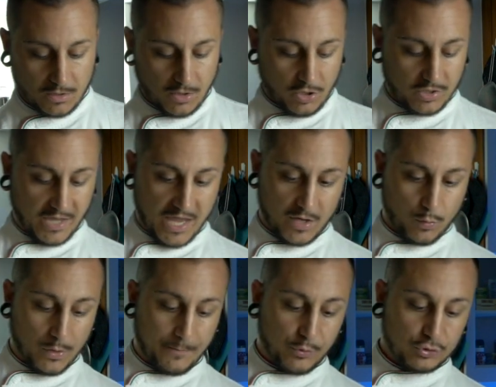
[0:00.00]
Okay,
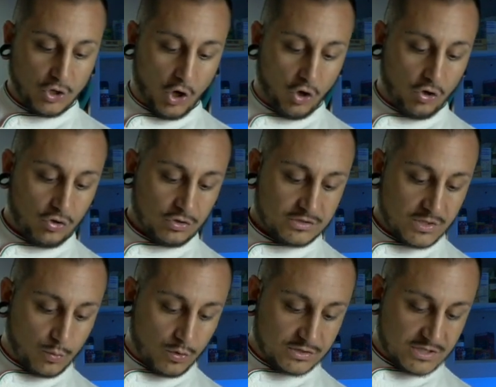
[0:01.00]
we put all the
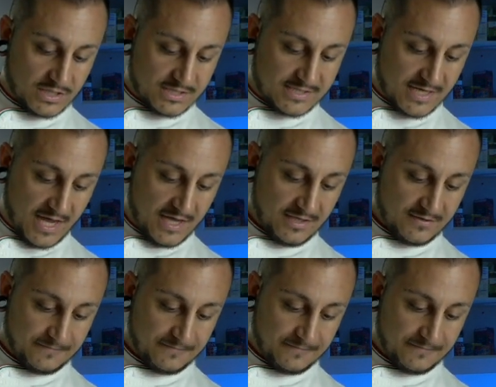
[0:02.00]
water inside,